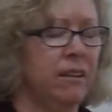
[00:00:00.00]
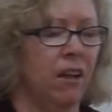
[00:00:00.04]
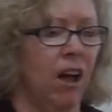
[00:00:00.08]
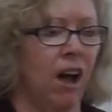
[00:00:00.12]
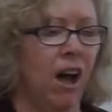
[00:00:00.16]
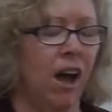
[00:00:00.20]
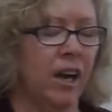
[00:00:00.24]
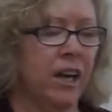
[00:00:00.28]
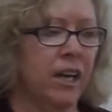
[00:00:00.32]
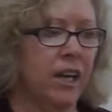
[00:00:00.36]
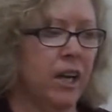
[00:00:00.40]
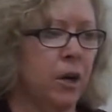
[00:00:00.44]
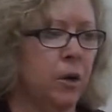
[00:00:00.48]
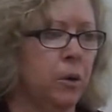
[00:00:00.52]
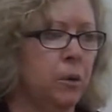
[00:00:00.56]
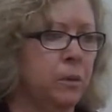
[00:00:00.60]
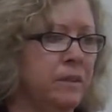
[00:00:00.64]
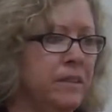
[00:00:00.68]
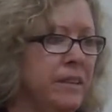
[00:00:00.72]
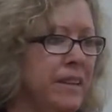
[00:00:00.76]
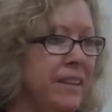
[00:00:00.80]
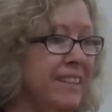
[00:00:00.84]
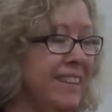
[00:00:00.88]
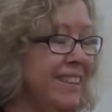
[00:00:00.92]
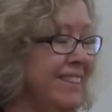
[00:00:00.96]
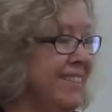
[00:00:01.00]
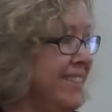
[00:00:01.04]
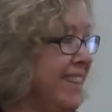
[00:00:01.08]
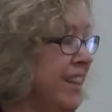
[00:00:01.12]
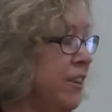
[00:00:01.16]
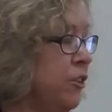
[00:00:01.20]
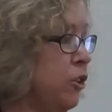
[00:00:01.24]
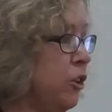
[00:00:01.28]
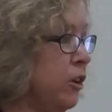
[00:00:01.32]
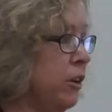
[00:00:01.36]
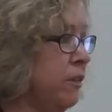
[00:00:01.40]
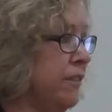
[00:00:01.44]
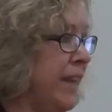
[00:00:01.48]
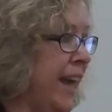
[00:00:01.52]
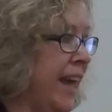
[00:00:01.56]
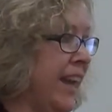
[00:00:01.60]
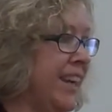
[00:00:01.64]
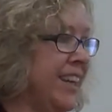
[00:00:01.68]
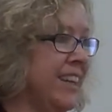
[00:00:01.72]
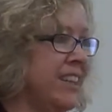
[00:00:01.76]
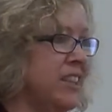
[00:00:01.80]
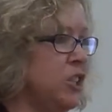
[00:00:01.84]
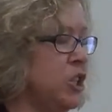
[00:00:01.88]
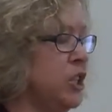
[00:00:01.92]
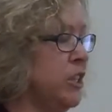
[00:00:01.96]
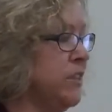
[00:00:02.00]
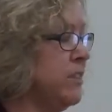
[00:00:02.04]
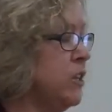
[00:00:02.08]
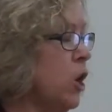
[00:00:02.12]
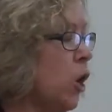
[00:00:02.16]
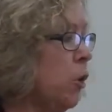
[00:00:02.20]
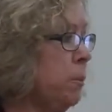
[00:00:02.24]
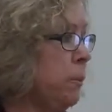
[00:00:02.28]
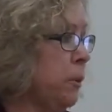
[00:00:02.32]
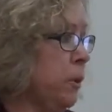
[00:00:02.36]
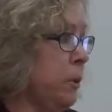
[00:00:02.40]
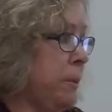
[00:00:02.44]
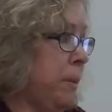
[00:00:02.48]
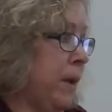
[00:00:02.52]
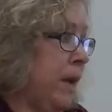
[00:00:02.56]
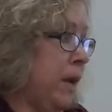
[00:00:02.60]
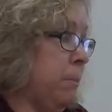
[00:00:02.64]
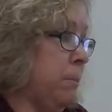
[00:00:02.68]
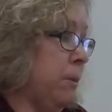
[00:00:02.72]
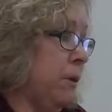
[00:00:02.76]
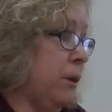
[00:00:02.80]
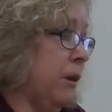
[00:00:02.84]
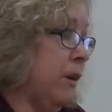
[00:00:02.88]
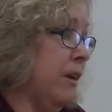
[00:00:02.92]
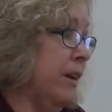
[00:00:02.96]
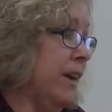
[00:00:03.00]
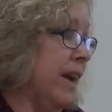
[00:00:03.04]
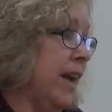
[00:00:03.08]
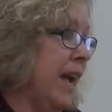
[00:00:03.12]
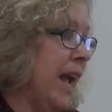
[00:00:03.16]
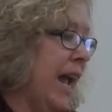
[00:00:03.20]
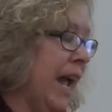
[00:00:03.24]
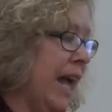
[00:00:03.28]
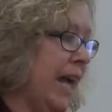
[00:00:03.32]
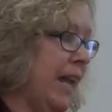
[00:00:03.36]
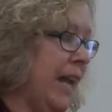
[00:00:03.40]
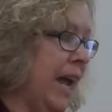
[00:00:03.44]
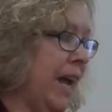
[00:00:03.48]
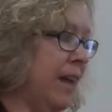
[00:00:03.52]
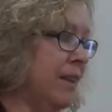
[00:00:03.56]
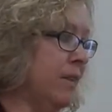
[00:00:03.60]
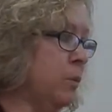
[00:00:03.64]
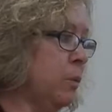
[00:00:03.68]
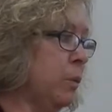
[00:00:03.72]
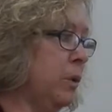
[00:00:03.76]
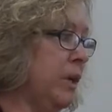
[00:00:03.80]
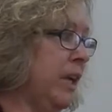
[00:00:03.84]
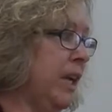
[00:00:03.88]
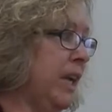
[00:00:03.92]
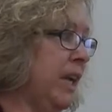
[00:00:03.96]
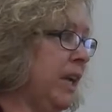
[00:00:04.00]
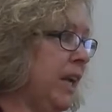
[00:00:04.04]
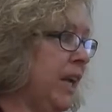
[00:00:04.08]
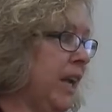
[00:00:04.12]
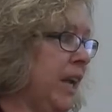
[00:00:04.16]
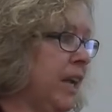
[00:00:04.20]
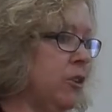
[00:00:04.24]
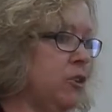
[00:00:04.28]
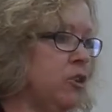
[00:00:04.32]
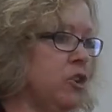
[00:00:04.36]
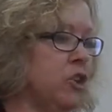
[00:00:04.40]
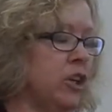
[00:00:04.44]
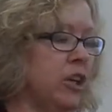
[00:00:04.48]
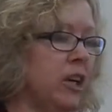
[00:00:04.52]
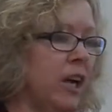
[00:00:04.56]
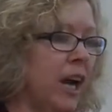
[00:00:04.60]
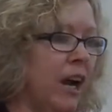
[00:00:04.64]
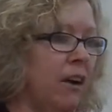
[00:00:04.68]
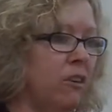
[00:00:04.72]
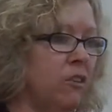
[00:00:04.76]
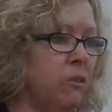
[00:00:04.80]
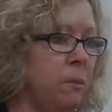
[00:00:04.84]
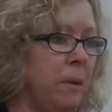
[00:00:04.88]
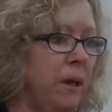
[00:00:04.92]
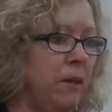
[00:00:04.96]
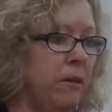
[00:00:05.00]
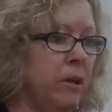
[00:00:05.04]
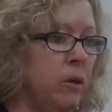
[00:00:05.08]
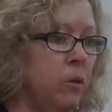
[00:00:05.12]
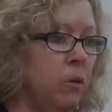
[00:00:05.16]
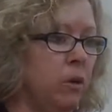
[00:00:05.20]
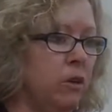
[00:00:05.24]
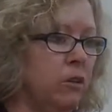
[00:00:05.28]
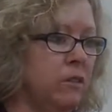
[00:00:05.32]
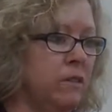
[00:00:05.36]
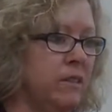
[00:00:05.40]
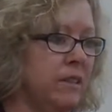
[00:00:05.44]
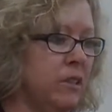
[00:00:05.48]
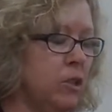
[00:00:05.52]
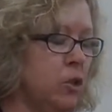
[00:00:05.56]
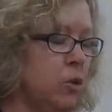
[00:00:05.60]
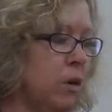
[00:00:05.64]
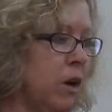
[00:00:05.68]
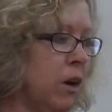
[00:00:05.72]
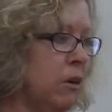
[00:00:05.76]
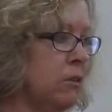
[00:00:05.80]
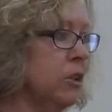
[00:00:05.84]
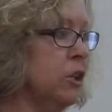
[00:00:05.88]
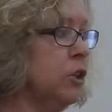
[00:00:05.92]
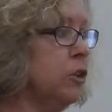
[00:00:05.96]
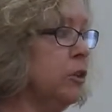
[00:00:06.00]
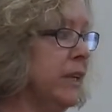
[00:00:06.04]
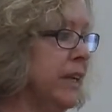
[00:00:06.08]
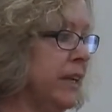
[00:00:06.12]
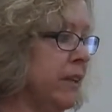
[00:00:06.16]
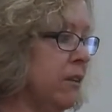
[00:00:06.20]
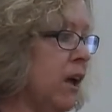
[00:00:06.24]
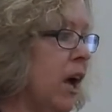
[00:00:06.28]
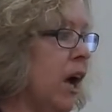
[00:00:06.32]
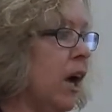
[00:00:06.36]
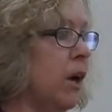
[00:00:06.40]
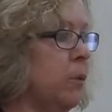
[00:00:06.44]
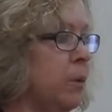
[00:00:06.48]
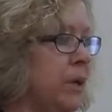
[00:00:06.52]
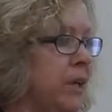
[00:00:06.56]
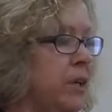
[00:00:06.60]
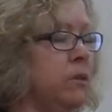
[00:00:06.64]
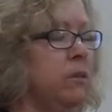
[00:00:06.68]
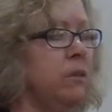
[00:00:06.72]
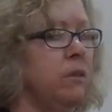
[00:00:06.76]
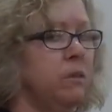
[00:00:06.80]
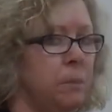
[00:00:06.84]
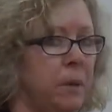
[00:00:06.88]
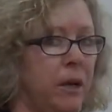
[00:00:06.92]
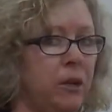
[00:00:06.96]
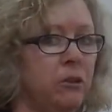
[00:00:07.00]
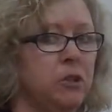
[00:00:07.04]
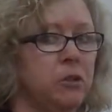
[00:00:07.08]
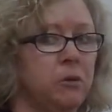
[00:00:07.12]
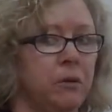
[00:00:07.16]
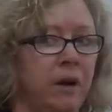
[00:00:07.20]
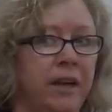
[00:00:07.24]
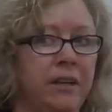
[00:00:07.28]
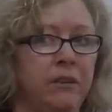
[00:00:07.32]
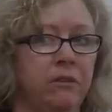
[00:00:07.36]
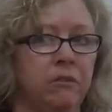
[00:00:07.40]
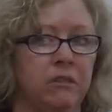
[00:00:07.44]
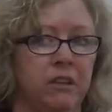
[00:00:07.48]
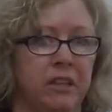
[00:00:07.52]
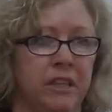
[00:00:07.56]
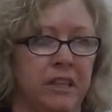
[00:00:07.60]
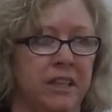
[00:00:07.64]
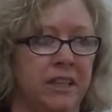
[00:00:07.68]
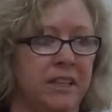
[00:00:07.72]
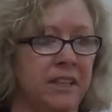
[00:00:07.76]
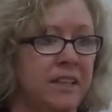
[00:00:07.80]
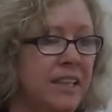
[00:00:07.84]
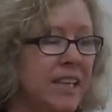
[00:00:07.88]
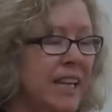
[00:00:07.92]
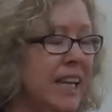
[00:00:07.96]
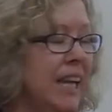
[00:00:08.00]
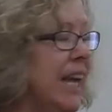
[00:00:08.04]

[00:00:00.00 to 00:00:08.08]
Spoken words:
log goes in the center of that, and it's just notebook paper. And as we enter our spelling words into our learning log, we use Spell to Write and Read.